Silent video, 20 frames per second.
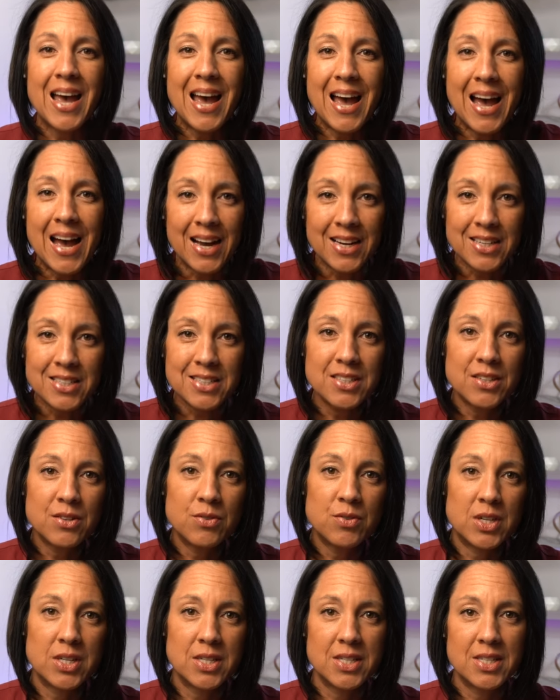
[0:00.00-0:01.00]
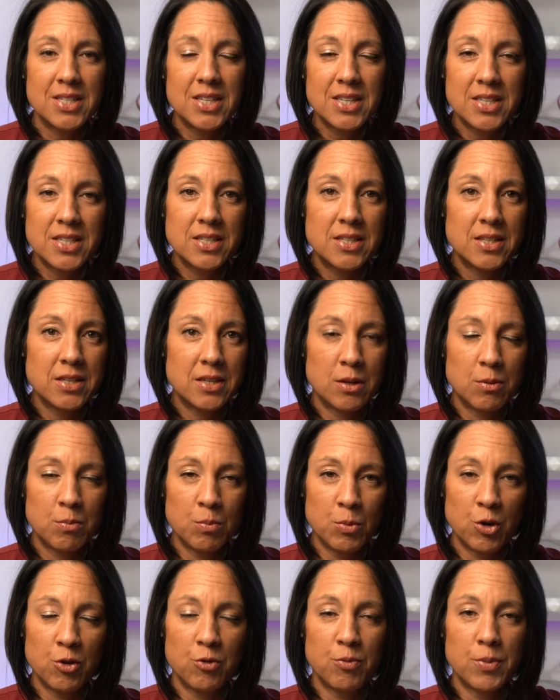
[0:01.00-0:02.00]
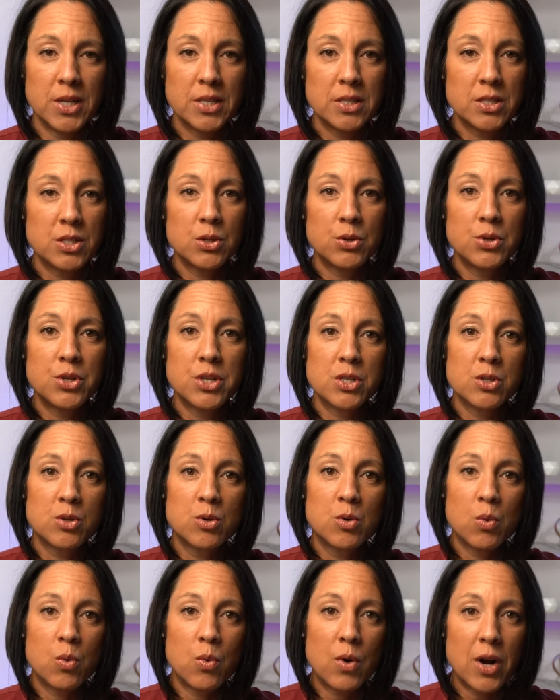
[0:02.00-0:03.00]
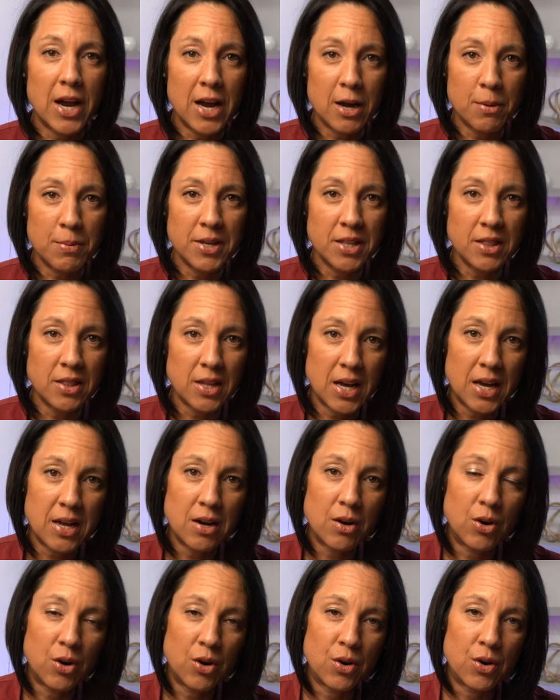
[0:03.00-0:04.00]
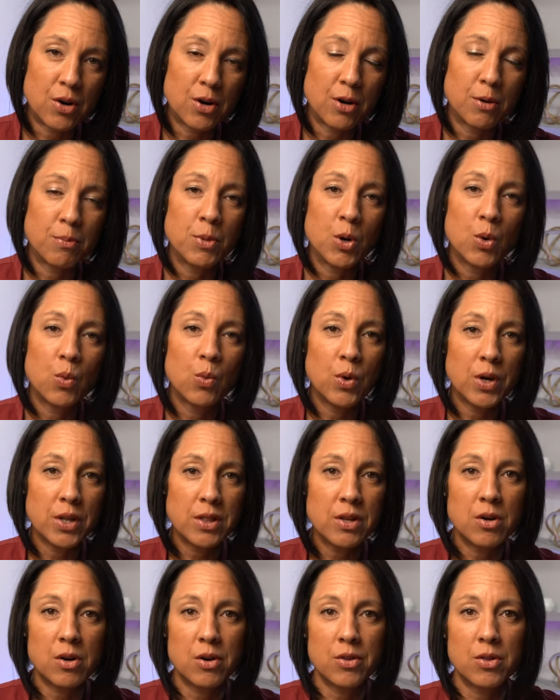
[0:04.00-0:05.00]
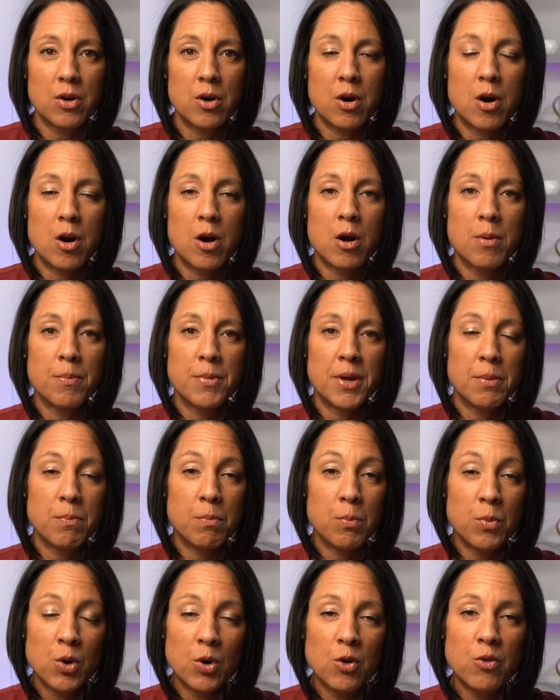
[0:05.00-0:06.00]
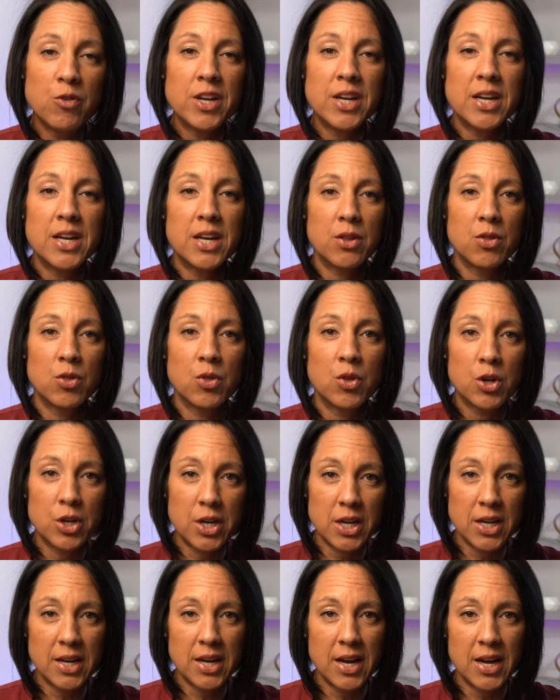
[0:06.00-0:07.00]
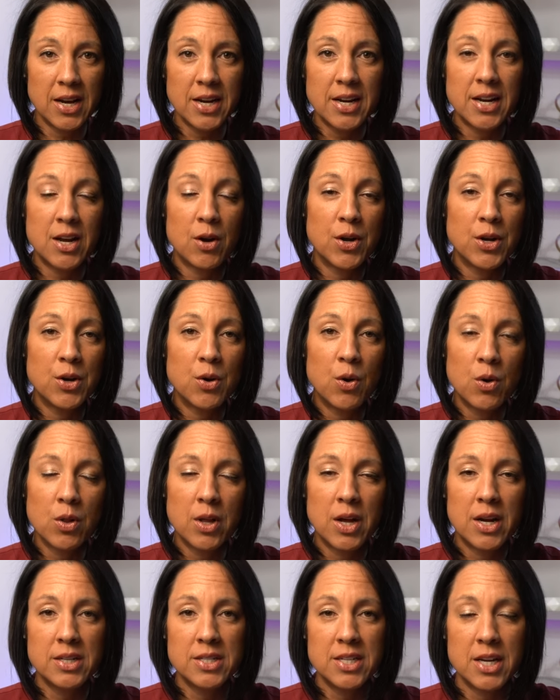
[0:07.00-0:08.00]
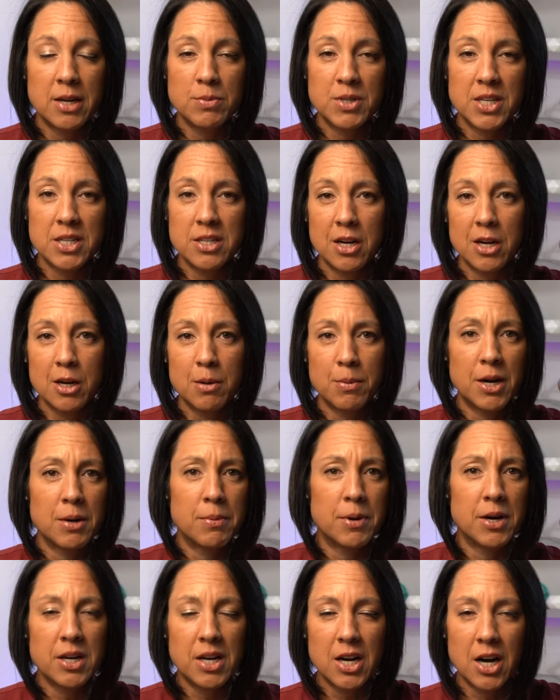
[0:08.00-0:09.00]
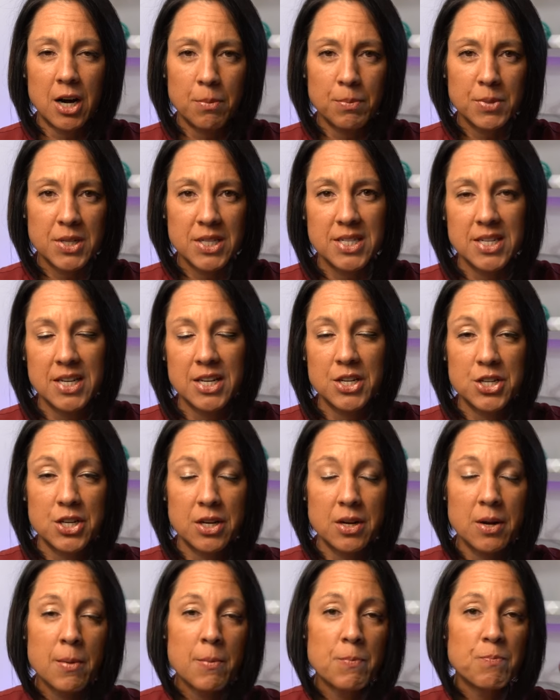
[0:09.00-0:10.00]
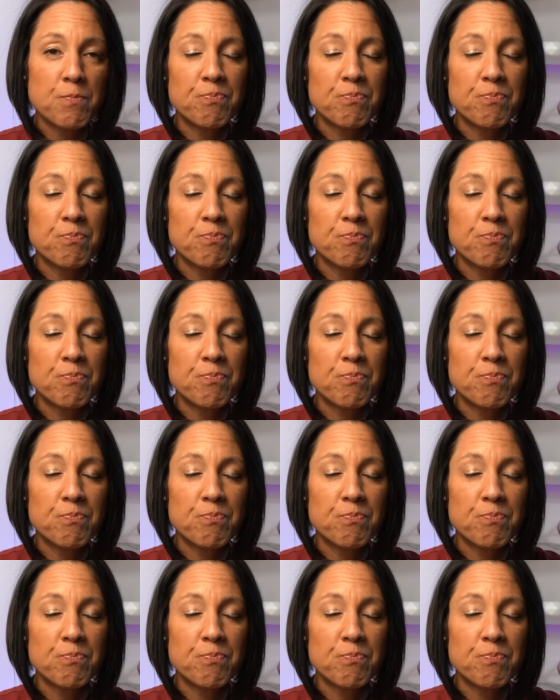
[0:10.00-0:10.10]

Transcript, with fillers: active assisted movements. So just grabbing that arm with your other arm and moving it and looking at it. Now I know a lot of times I talk about about compensation.